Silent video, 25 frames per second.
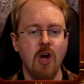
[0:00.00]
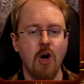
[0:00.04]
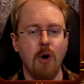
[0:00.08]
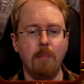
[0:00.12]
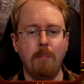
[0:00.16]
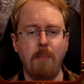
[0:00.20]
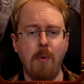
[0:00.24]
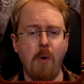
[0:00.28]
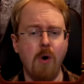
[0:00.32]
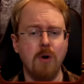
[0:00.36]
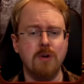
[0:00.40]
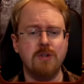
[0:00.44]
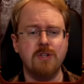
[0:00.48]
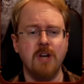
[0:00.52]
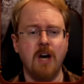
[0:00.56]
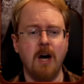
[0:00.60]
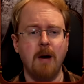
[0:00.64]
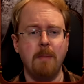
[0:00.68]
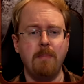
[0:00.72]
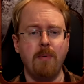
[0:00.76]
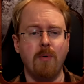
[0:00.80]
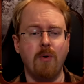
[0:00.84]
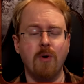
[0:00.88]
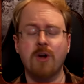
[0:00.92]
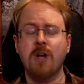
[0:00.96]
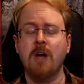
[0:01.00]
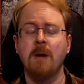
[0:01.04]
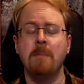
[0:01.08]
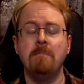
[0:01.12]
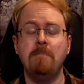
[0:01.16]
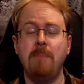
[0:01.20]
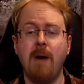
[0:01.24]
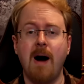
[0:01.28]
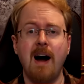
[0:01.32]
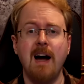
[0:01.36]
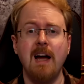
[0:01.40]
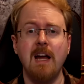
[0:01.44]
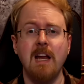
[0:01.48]
bought up or
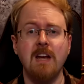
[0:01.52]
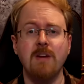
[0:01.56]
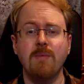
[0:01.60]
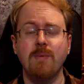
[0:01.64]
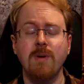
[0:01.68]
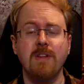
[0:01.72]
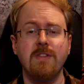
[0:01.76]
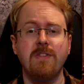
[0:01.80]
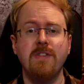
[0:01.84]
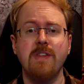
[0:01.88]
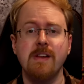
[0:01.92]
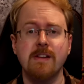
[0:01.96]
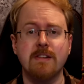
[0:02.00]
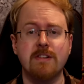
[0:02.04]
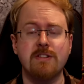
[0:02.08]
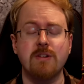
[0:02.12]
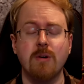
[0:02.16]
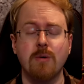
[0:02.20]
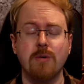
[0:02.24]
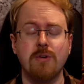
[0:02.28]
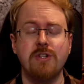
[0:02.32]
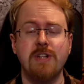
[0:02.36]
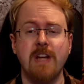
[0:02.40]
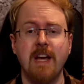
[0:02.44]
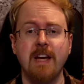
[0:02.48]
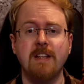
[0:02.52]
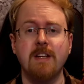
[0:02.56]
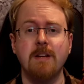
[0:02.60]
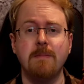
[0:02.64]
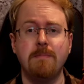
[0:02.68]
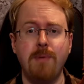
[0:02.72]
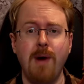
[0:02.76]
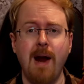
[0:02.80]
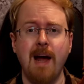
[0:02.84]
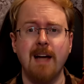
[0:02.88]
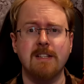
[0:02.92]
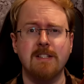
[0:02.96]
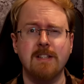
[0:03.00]
combined with the Associated
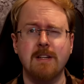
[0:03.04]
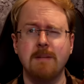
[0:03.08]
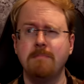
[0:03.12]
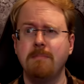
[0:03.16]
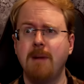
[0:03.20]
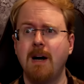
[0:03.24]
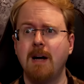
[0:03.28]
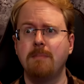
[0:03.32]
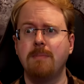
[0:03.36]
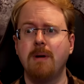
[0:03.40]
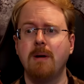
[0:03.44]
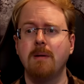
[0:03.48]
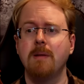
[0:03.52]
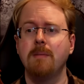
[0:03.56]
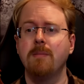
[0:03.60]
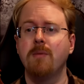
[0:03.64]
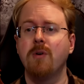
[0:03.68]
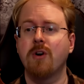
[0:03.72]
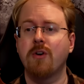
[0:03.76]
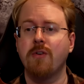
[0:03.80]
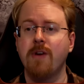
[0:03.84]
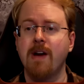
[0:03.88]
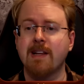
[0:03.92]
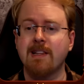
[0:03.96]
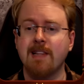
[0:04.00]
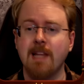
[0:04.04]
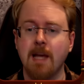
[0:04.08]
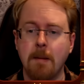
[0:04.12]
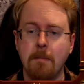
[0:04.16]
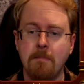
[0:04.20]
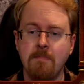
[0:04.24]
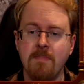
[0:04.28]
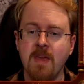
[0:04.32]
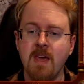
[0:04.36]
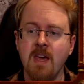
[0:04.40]
Press, combined probably more correctly.